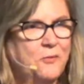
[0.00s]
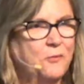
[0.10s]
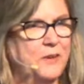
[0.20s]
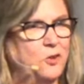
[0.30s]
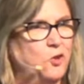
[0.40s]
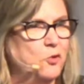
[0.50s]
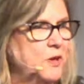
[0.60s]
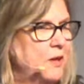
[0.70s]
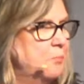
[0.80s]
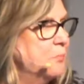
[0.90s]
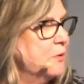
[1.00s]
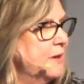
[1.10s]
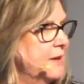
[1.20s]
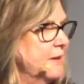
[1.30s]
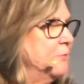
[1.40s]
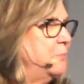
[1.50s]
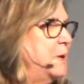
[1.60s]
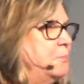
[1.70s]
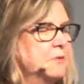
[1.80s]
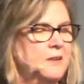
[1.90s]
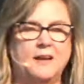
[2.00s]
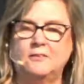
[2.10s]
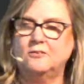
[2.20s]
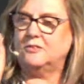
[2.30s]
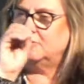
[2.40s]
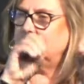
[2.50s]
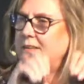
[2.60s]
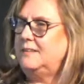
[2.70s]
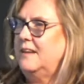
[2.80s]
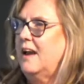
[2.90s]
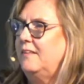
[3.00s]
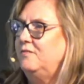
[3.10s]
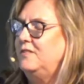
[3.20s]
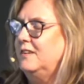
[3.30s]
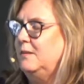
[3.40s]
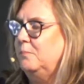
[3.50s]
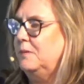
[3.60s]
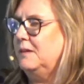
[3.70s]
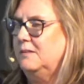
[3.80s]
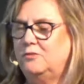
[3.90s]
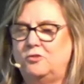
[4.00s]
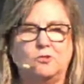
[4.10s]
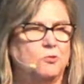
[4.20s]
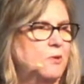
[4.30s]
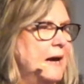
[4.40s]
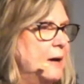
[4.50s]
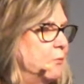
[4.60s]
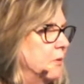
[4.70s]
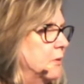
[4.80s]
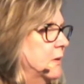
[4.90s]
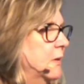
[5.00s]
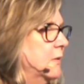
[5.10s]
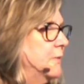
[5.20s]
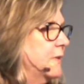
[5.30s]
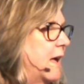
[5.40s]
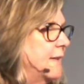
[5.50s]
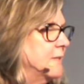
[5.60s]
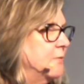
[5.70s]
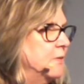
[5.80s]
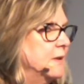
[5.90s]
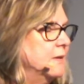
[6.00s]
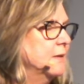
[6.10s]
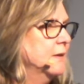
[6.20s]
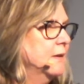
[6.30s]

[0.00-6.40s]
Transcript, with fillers: when you can bring people together to really dive deep into our philosophy.